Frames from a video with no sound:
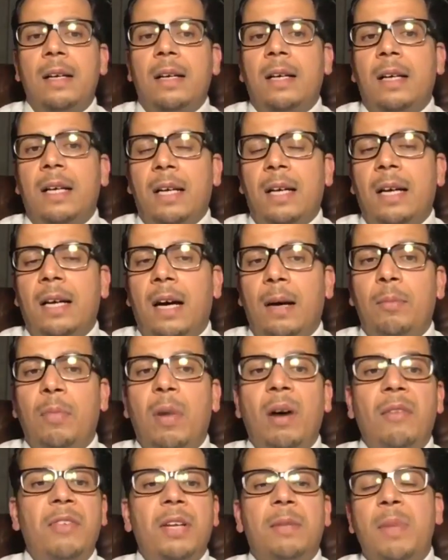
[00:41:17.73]

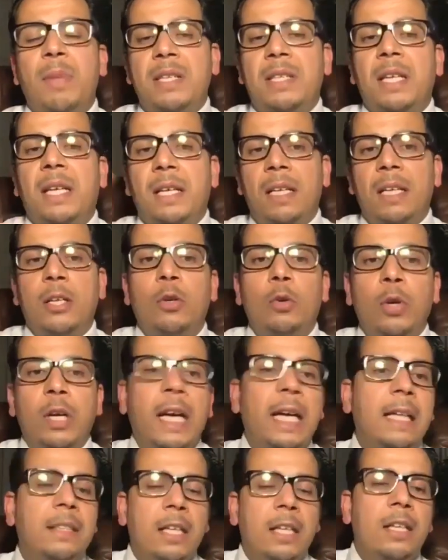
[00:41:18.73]
Above it, basically, you
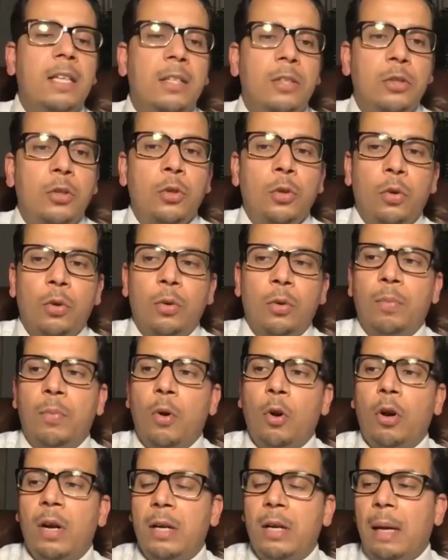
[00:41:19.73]
get into your
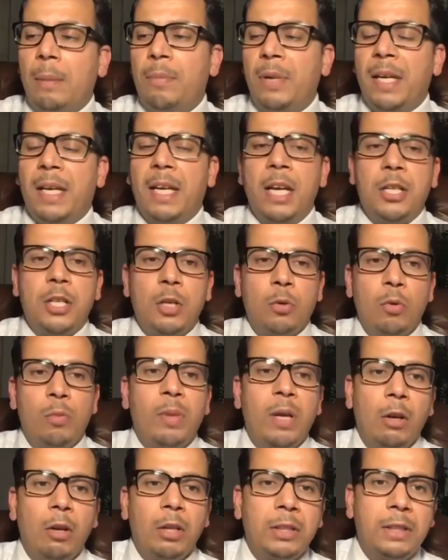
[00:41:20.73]
program application will
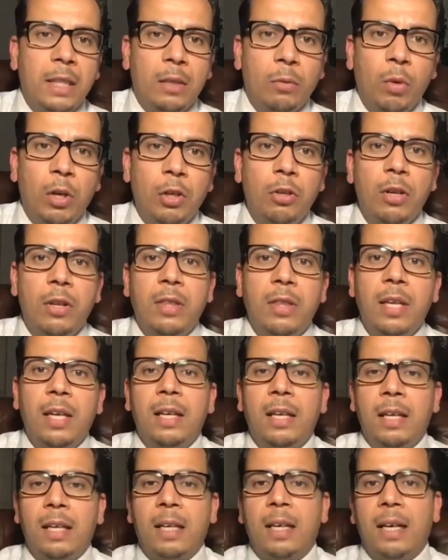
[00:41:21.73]
be locked in. What do you
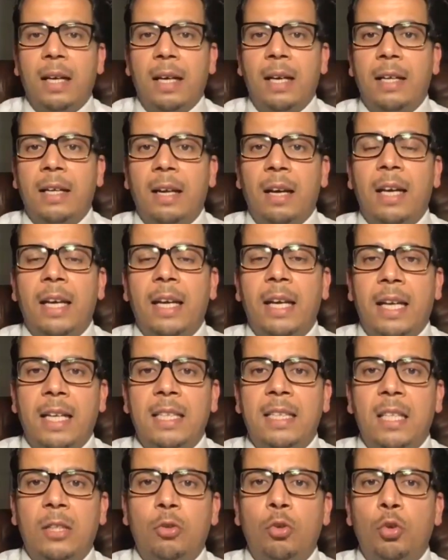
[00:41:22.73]
think, Yaqeen?
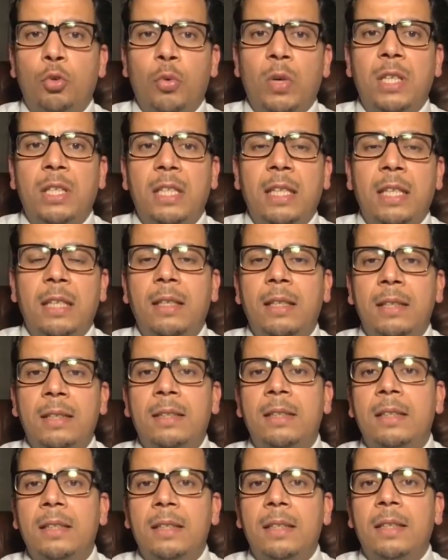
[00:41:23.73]
Is it 220
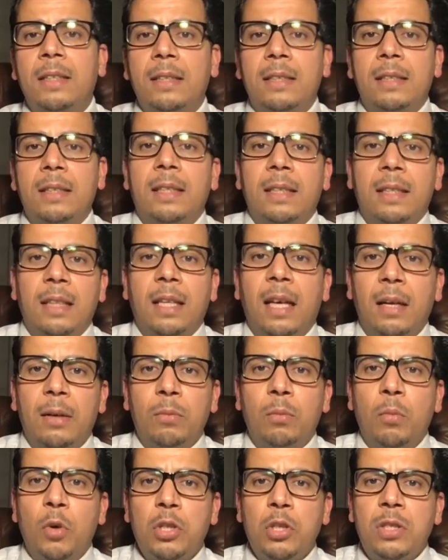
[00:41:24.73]

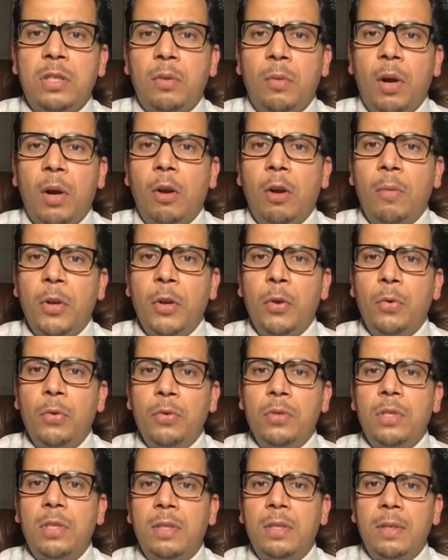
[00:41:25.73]
that most program
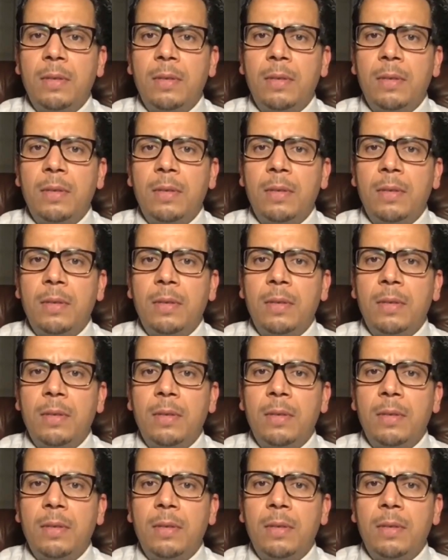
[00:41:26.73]
used?